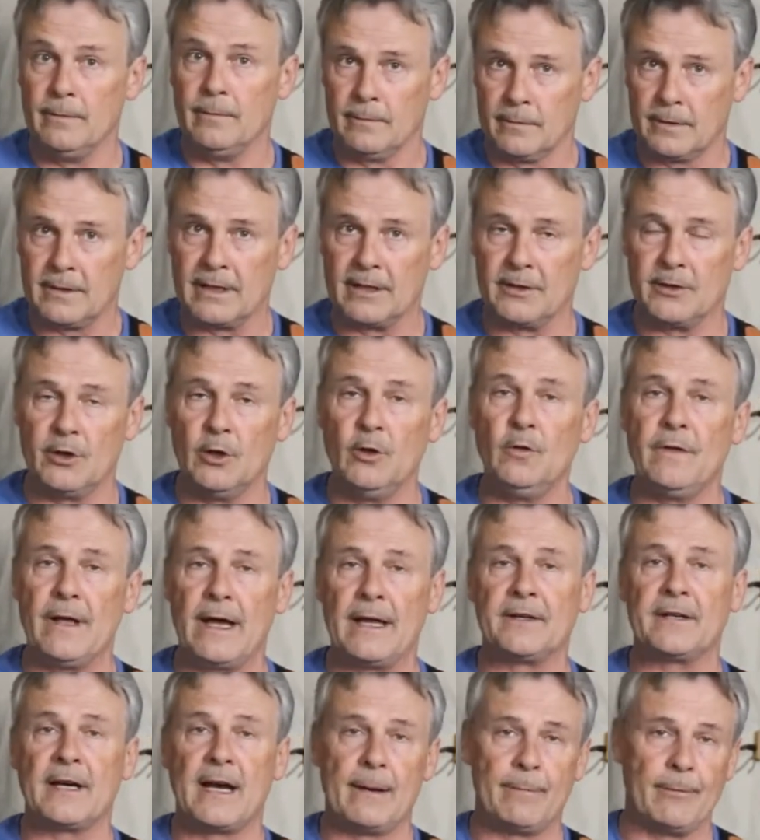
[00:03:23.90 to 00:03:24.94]
can do that
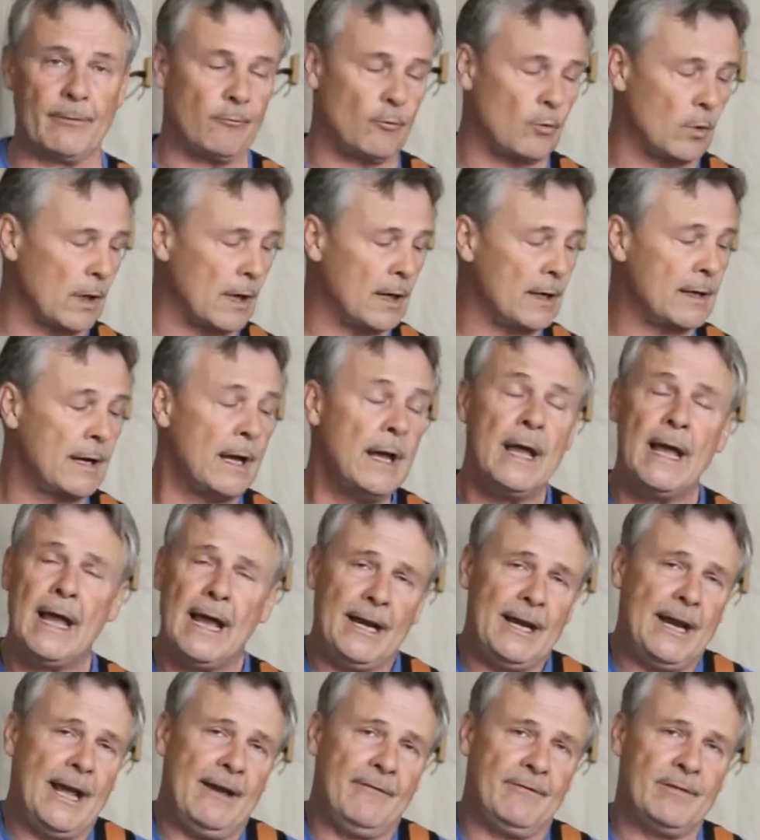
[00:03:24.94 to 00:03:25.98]
type of work and
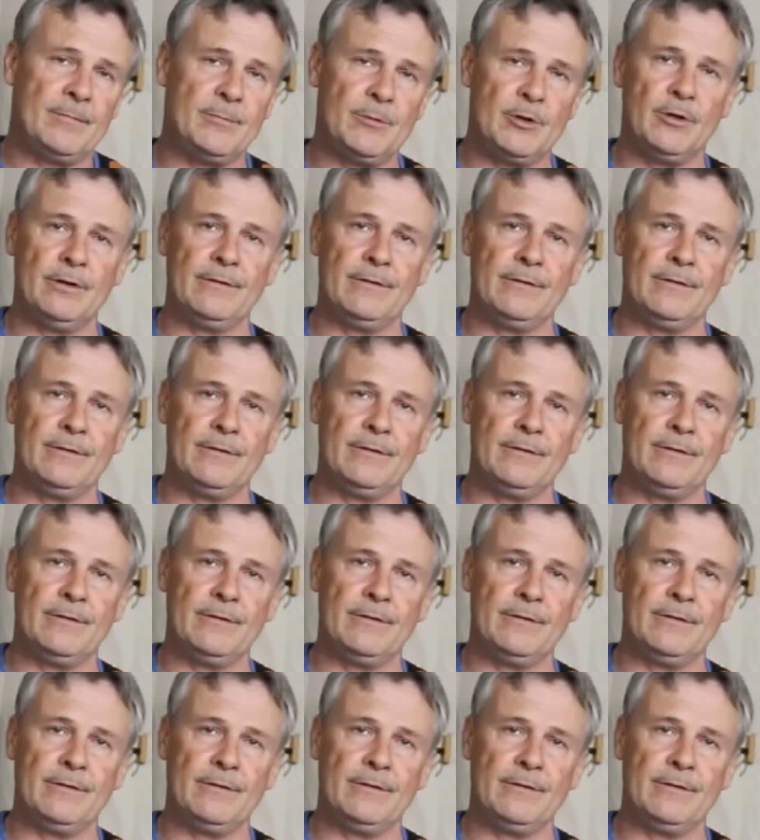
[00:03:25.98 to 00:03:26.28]
have them do